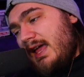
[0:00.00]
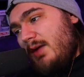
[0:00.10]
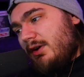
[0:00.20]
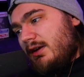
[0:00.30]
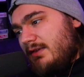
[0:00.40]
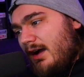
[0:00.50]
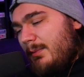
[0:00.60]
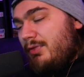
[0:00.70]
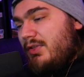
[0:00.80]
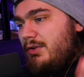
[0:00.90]
we're going to talk
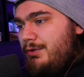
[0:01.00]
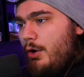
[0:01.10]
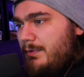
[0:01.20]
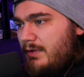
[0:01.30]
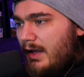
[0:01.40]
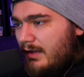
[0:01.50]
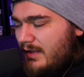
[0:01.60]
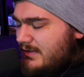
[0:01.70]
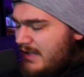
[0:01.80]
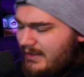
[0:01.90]
about the Nope deck, and
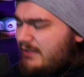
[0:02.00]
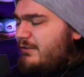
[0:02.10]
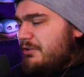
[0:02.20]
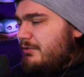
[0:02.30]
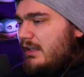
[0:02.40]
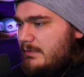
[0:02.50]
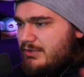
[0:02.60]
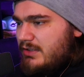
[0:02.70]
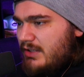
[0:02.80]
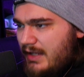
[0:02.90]
that's not the official name, that's
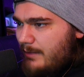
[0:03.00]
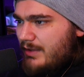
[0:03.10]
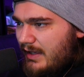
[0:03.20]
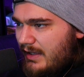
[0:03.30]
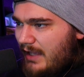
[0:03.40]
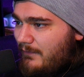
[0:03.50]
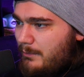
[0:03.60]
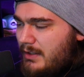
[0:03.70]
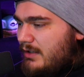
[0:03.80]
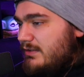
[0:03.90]
just the name that I gave it
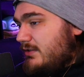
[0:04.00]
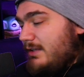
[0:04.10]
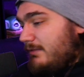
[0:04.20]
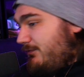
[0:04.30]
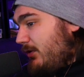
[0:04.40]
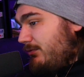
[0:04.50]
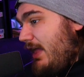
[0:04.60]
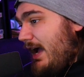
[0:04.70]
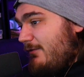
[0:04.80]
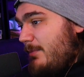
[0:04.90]
because it, for
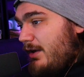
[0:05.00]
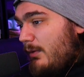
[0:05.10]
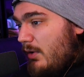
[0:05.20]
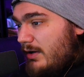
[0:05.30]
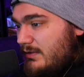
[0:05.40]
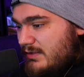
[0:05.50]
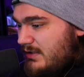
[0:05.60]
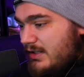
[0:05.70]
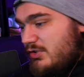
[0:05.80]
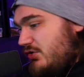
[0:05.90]
lack of a better words,
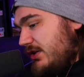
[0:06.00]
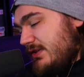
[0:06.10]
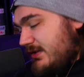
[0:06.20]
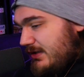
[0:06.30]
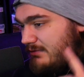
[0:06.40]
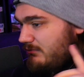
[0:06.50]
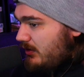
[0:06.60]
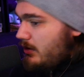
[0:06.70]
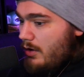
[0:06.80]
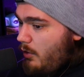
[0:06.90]
it's just a
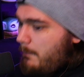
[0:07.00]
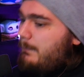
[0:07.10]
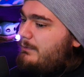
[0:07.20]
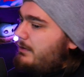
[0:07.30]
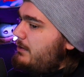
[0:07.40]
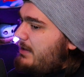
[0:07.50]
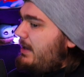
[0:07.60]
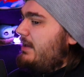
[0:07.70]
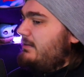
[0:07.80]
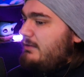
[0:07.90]
nope. You
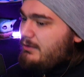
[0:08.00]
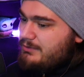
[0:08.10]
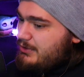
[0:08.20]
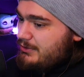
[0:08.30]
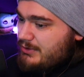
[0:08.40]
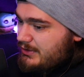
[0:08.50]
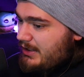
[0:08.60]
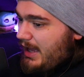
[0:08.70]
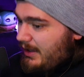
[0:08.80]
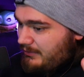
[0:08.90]
can't, you just,
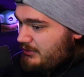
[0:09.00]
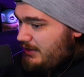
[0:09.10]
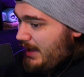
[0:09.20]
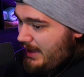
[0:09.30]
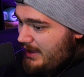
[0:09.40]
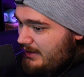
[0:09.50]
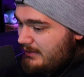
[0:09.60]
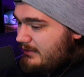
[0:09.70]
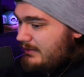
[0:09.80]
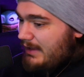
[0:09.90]

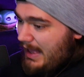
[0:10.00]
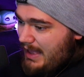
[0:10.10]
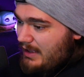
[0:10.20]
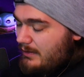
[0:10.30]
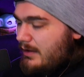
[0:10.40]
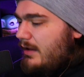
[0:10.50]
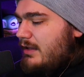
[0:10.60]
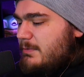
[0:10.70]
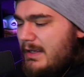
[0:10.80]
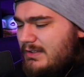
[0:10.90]

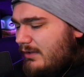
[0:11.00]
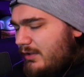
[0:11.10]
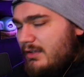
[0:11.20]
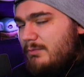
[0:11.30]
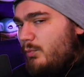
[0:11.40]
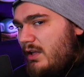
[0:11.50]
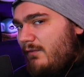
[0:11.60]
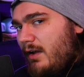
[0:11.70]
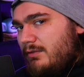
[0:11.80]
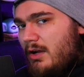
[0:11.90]
it's basically a
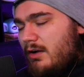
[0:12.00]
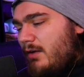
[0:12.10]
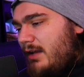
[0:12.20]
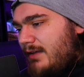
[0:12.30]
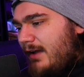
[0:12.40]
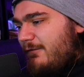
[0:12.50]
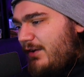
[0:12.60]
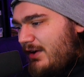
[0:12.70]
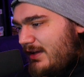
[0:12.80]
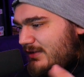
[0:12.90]
Weavile Darkrai deck
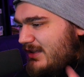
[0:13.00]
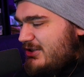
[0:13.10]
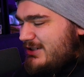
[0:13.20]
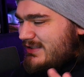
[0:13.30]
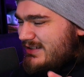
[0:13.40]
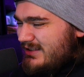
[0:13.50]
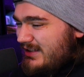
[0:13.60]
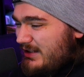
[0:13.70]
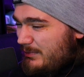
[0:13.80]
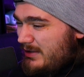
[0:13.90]
variant that's just a
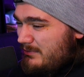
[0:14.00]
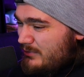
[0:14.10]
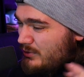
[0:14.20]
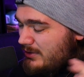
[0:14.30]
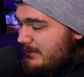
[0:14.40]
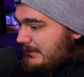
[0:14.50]
little bit more.